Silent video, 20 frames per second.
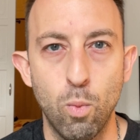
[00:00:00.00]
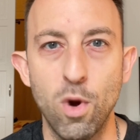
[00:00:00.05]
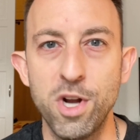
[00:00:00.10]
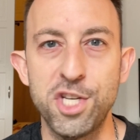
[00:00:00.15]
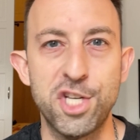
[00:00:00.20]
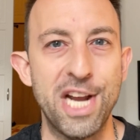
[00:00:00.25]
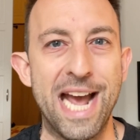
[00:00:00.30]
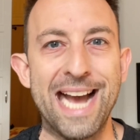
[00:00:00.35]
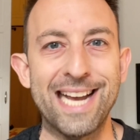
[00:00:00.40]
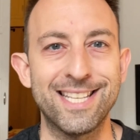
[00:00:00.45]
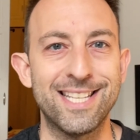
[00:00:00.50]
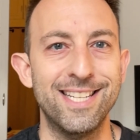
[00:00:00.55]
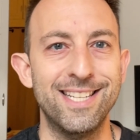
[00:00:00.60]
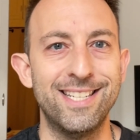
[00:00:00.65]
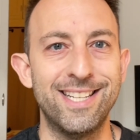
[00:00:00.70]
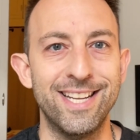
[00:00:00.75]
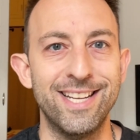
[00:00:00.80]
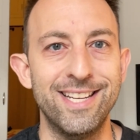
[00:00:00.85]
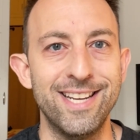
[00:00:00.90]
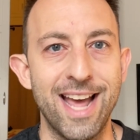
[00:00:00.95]
What
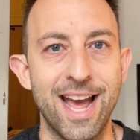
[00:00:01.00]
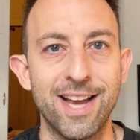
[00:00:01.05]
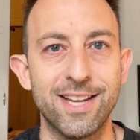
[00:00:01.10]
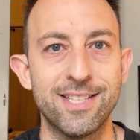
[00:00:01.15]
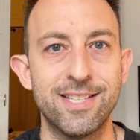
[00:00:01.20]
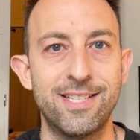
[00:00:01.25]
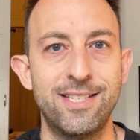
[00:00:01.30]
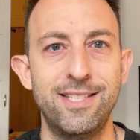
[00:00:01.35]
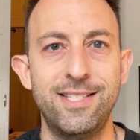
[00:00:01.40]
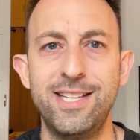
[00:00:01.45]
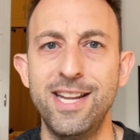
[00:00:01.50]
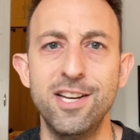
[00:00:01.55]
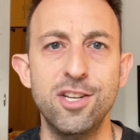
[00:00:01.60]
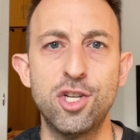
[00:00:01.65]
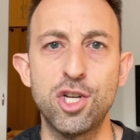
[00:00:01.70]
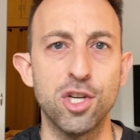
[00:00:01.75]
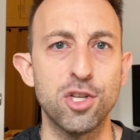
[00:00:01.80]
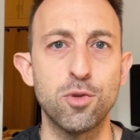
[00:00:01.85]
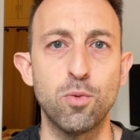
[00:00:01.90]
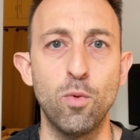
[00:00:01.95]
Jackson did next
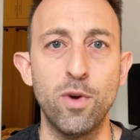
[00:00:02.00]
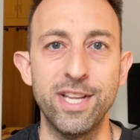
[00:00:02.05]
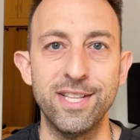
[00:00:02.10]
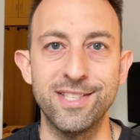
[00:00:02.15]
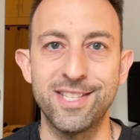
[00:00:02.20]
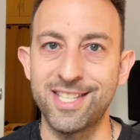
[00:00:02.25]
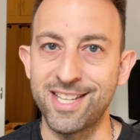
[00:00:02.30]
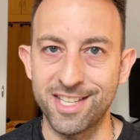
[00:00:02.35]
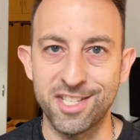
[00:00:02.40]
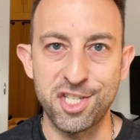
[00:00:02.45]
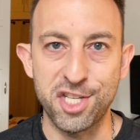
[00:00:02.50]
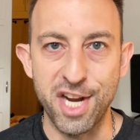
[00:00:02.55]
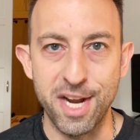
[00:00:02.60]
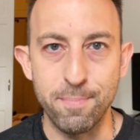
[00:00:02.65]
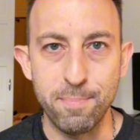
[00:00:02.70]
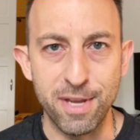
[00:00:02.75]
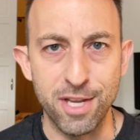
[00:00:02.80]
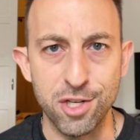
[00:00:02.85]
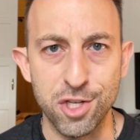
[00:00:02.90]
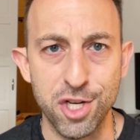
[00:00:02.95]
didn't just win 6
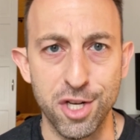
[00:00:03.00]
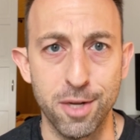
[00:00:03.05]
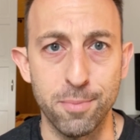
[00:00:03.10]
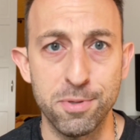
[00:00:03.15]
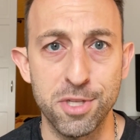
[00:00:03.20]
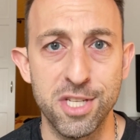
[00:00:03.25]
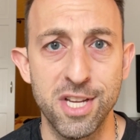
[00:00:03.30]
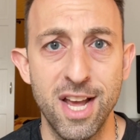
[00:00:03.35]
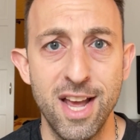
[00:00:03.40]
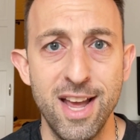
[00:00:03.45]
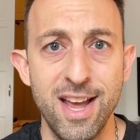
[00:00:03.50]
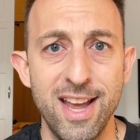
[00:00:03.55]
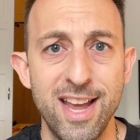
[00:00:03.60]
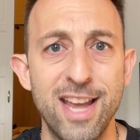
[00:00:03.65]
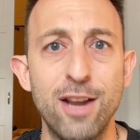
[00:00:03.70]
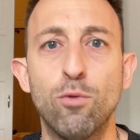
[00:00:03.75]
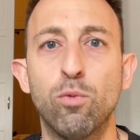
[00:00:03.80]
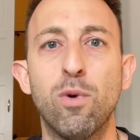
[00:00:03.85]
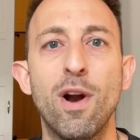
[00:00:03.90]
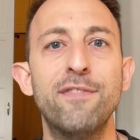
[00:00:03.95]
championships,
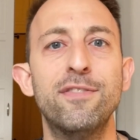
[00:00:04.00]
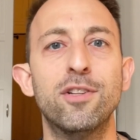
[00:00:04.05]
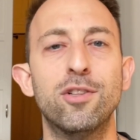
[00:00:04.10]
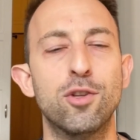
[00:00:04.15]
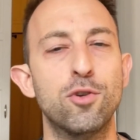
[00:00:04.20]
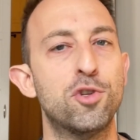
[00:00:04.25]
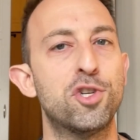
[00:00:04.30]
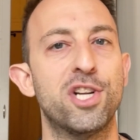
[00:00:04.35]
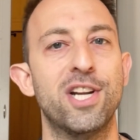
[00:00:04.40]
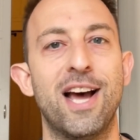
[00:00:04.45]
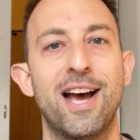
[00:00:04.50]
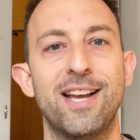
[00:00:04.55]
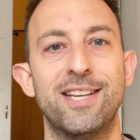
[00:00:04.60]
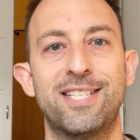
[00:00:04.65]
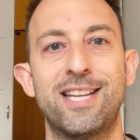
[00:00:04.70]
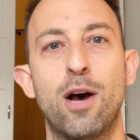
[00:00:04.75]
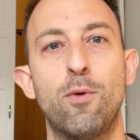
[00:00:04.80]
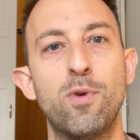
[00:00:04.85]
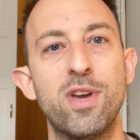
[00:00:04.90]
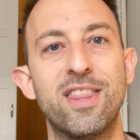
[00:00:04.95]
it
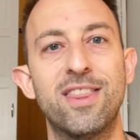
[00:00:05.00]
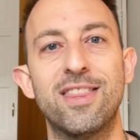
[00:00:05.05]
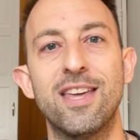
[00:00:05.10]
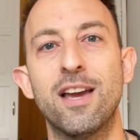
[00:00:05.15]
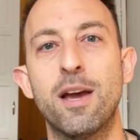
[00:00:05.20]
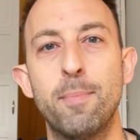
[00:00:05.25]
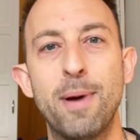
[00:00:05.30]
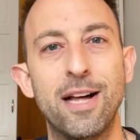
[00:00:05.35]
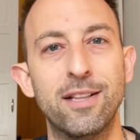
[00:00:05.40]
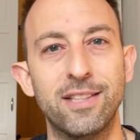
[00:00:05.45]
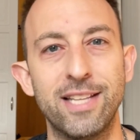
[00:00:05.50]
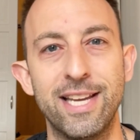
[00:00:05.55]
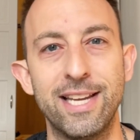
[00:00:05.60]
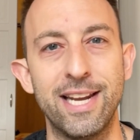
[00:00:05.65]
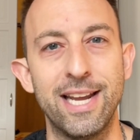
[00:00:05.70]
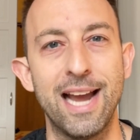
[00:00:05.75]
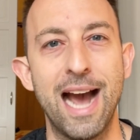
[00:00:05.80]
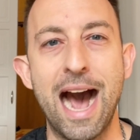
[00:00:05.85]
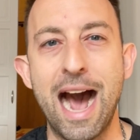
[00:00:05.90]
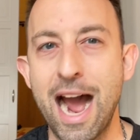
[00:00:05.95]
revolutionized how we think about
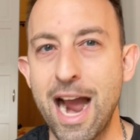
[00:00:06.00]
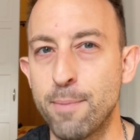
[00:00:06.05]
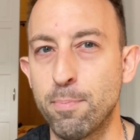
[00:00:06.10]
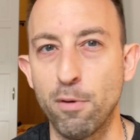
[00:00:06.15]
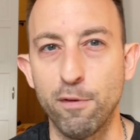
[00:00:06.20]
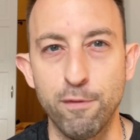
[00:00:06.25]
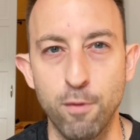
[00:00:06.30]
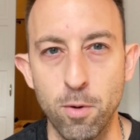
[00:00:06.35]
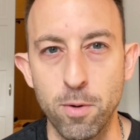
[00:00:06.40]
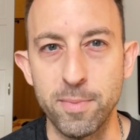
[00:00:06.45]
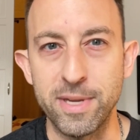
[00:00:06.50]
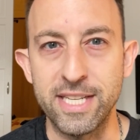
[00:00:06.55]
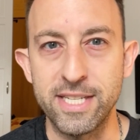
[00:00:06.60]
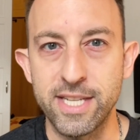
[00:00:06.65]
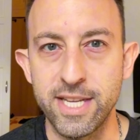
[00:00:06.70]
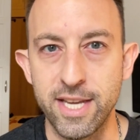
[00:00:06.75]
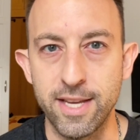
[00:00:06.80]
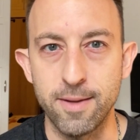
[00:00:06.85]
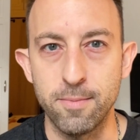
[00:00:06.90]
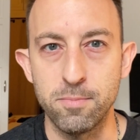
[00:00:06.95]
leading high-performing
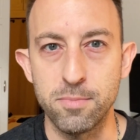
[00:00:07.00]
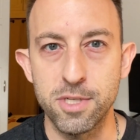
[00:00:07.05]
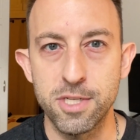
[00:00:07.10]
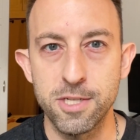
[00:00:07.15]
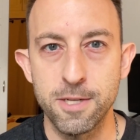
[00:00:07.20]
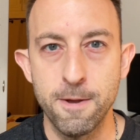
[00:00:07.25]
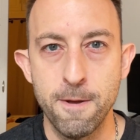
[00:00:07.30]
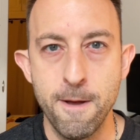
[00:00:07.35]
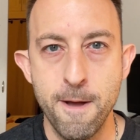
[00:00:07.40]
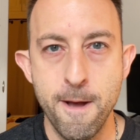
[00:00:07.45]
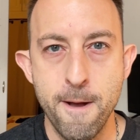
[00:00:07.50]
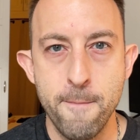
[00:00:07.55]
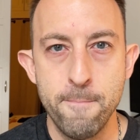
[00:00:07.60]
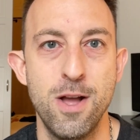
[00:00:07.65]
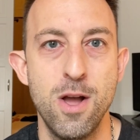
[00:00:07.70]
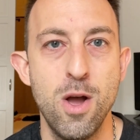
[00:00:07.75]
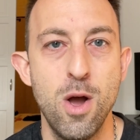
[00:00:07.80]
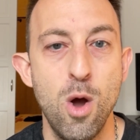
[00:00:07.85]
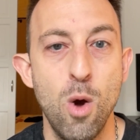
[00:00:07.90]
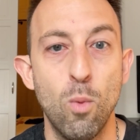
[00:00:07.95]
teams.
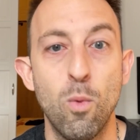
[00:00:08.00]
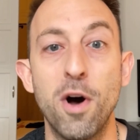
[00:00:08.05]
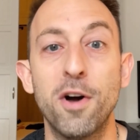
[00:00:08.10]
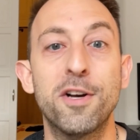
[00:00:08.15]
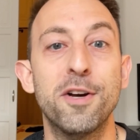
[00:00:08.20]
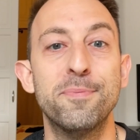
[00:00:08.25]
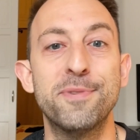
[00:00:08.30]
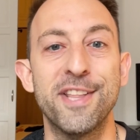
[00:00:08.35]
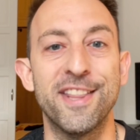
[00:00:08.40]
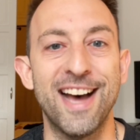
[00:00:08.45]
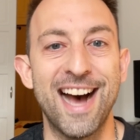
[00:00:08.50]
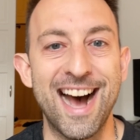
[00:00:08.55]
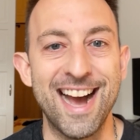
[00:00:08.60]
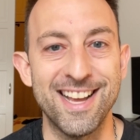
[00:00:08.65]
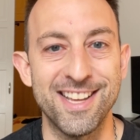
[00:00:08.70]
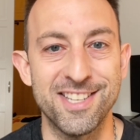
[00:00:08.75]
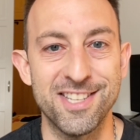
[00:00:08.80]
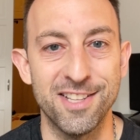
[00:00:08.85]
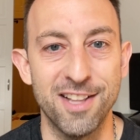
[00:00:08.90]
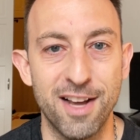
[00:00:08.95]
Welcome to the
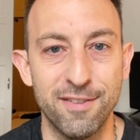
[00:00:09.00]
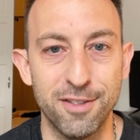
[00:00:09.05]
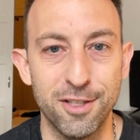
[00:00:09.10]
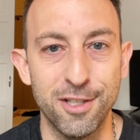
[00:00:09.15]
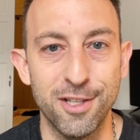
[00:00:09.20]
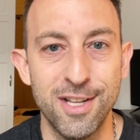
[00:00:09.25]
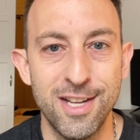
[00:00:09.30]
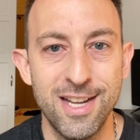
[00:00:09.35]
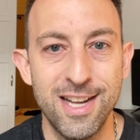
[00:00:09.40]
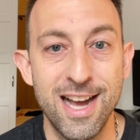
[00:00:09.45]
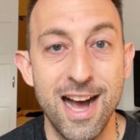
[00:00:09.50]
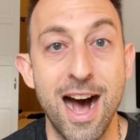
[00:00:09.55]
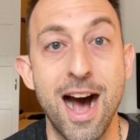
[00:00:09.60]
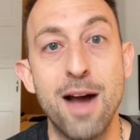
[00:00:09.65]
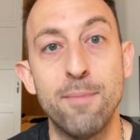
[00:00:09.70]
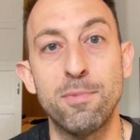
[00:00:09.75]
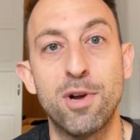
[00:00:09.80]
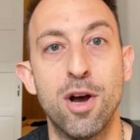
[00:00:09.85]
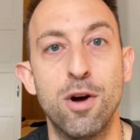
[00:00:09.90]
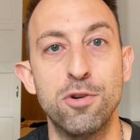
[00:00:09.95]
highest level.
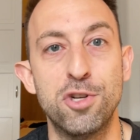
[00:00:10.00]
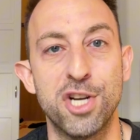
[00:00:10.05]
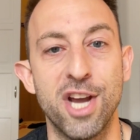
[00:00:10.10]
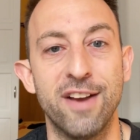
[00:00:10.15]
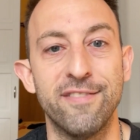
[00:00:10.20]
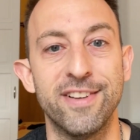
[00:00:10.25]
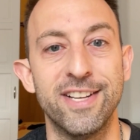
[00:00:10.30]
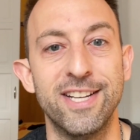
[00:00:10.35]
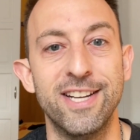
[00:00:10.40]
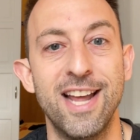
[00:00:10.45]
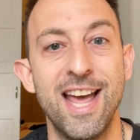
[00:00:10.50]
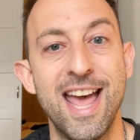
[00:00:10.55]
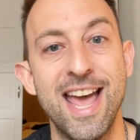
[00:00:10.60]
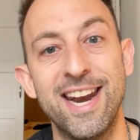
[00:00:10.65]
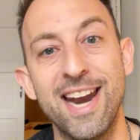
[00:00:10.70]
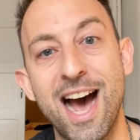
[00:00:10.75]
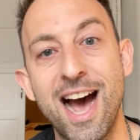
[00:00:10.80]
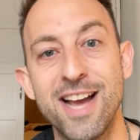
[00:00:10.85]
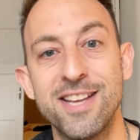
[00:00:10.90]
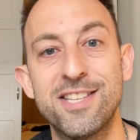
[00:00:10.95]
I'm Coach Evan,
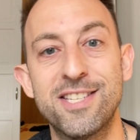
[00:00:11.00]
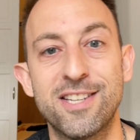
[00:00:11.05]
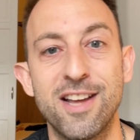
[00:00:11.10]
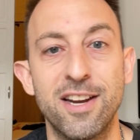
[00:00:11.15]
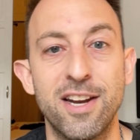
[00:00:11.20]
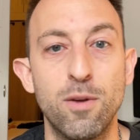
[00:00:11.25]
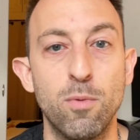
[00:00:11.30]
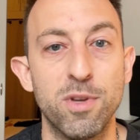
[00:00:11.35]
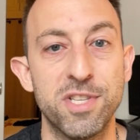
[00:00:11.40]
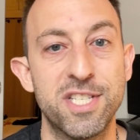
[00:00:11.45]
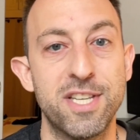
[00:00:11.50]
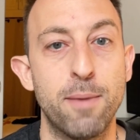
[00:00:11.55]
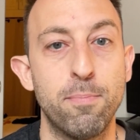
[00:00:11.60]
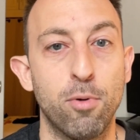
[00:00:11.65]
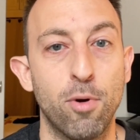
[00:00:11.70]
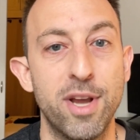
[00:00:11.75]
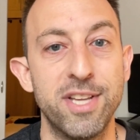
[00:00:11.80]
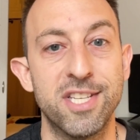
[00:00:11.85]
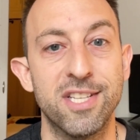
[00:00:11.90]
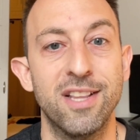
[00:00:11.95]
and I study what
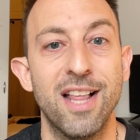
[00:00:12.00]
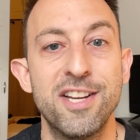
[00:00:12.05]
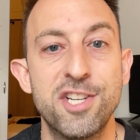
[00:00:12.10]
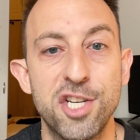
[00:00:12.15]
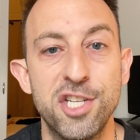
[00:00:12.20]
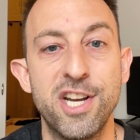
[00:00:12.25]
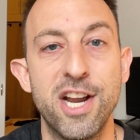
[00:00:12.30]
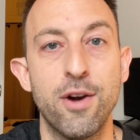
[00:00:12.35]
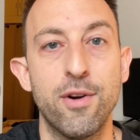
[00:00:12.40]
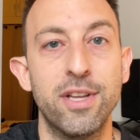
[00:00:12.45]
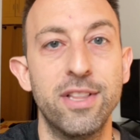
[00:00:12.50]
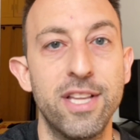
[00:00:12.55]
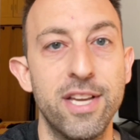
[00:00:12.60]
separates legendary